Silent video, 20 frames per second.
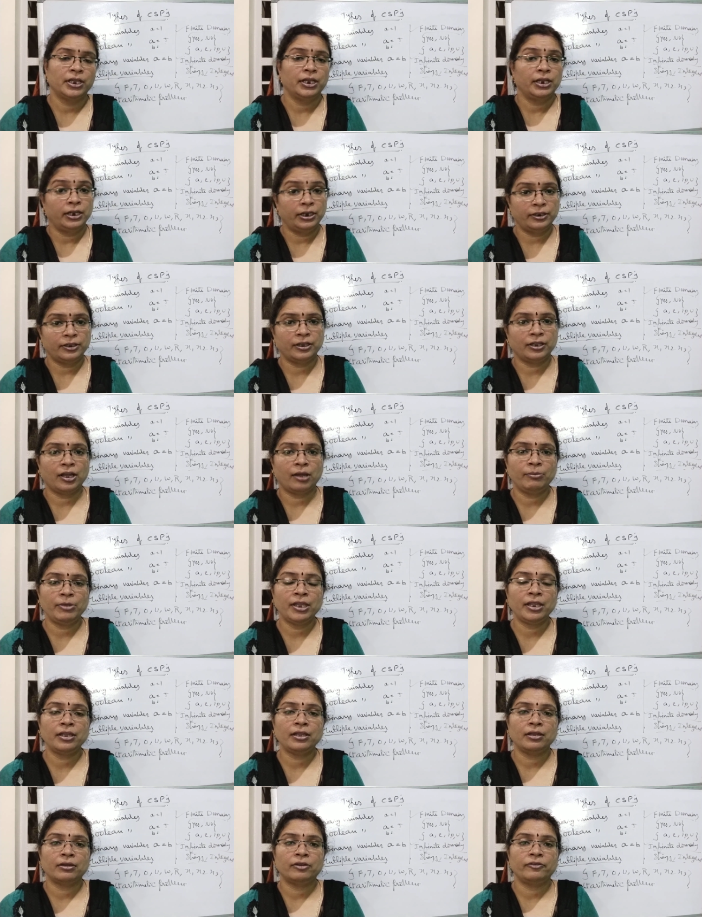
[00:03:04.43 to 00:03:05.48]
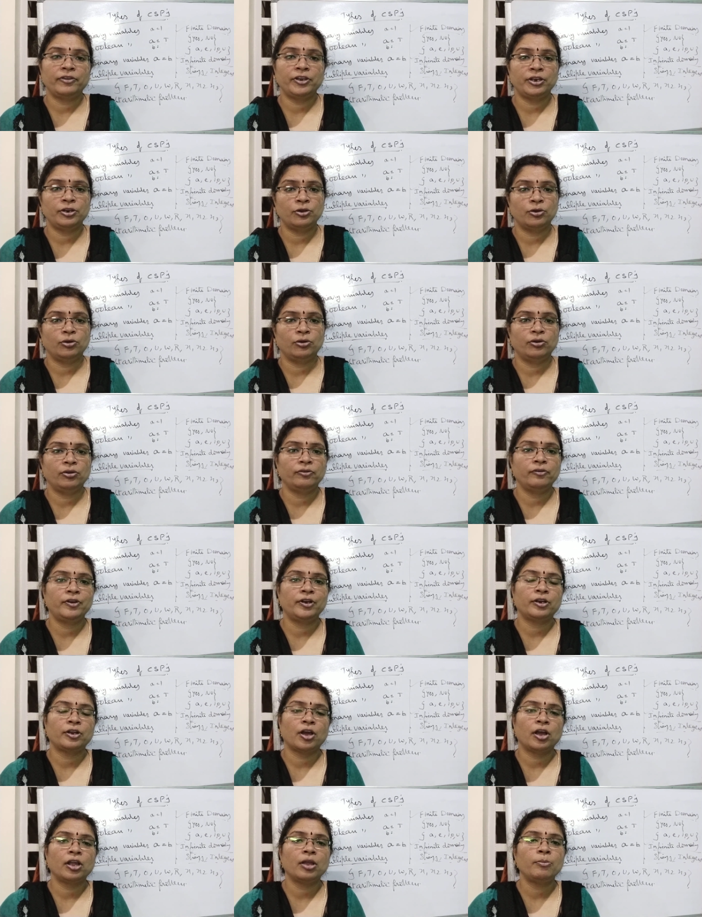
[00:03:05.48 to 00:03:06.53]
In the coming video we will
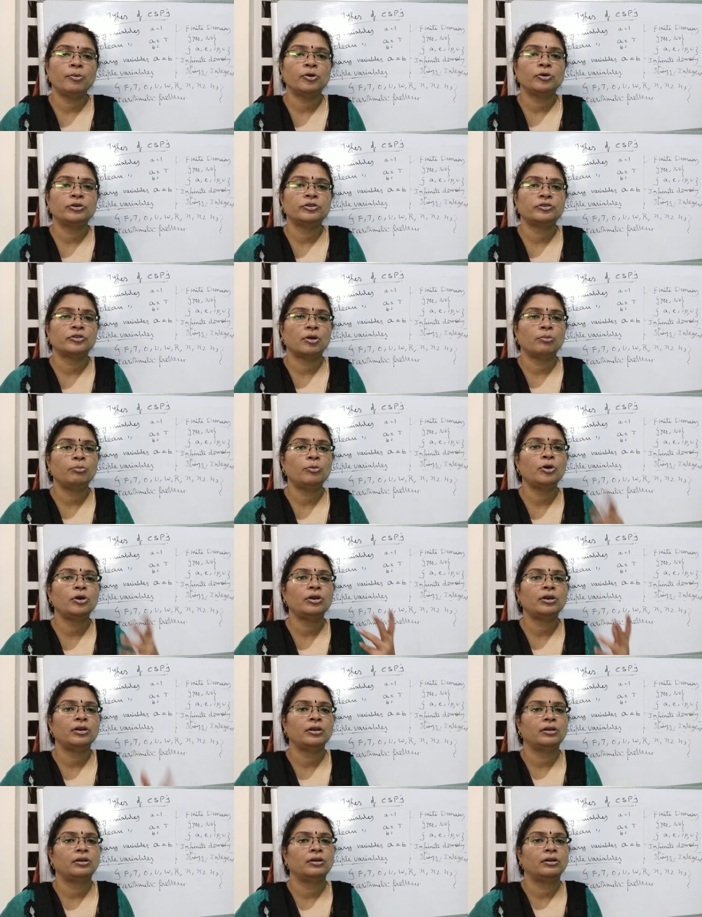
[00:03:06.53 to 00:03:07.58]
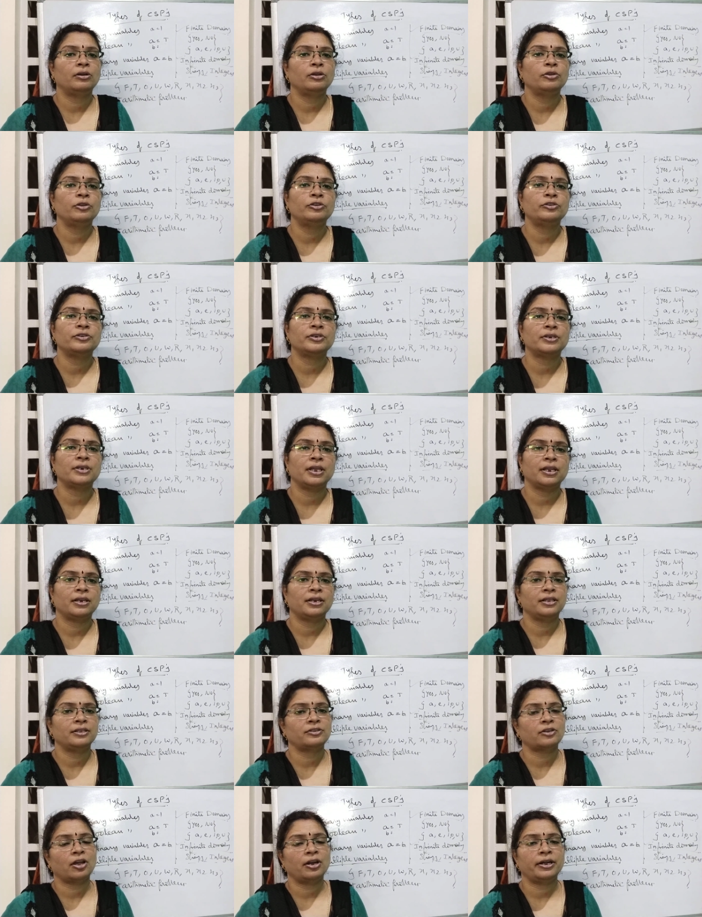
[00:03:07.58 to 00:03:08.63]
talk about some more heuristic
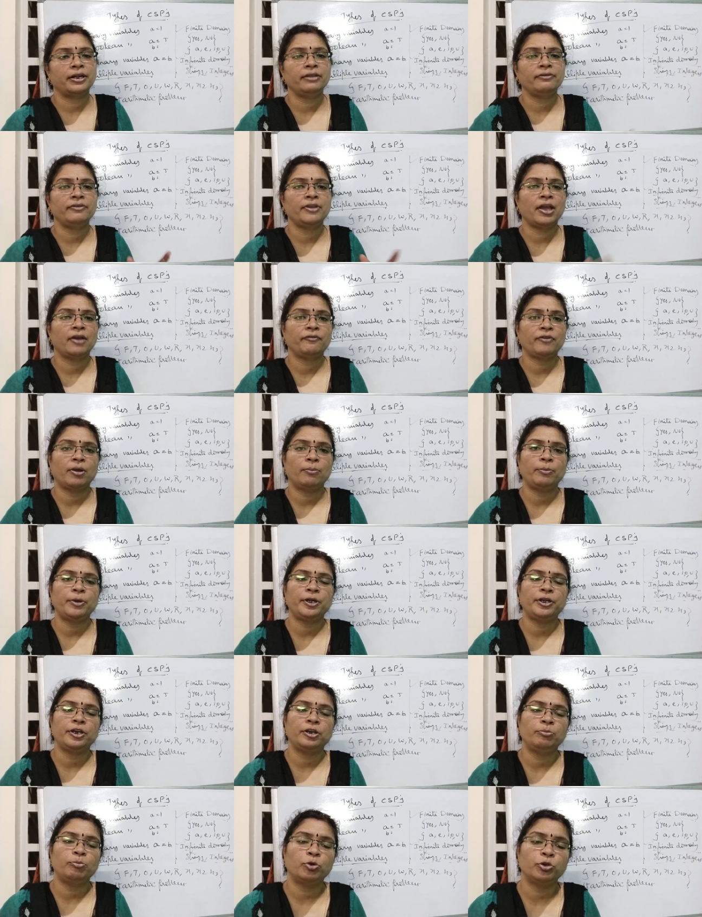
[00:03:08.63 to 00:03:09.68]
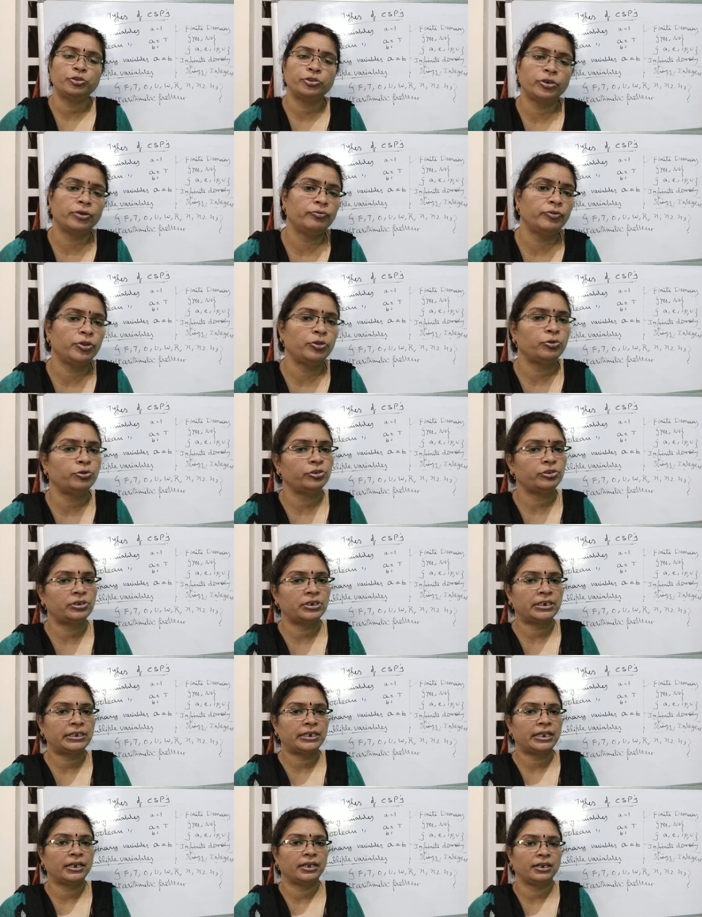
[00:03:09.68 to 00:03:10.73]
techniques. Already we have completed most of the
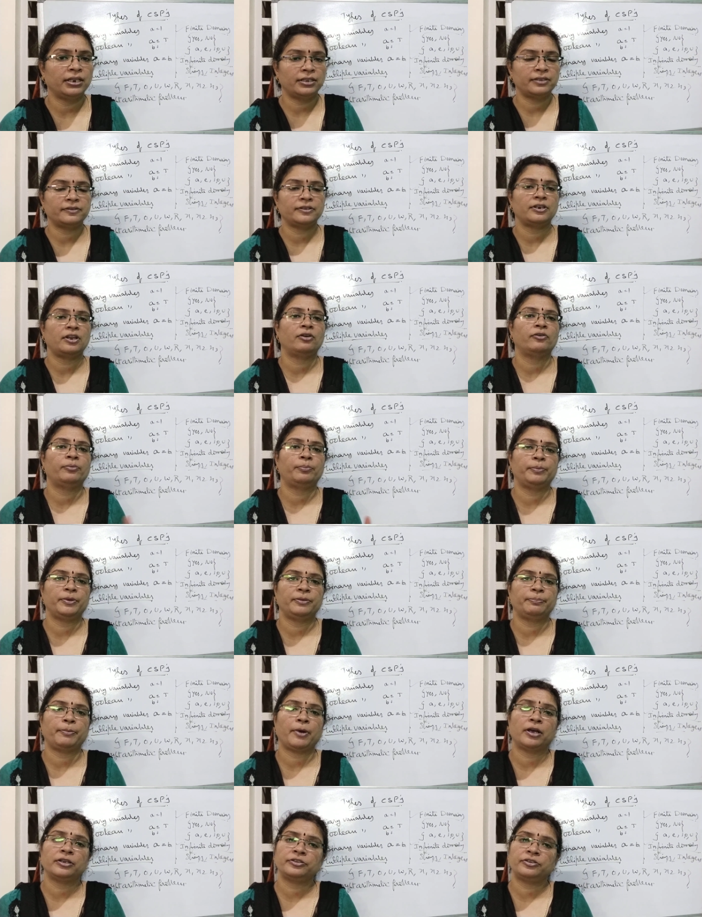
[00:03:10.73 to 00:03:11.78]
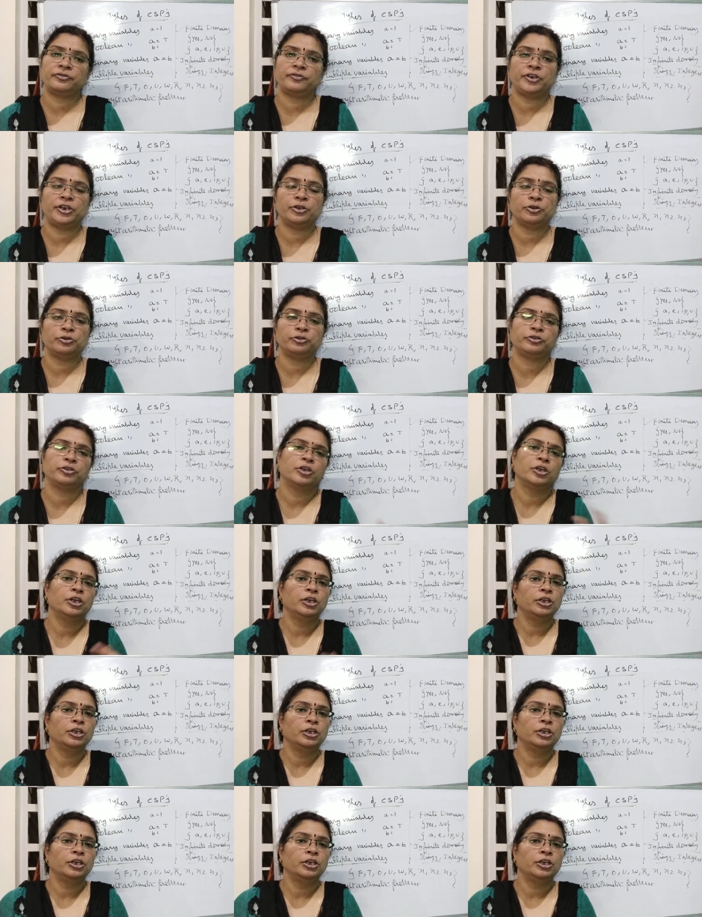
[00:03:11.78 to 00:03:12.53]
heuristic techniques in our past videos.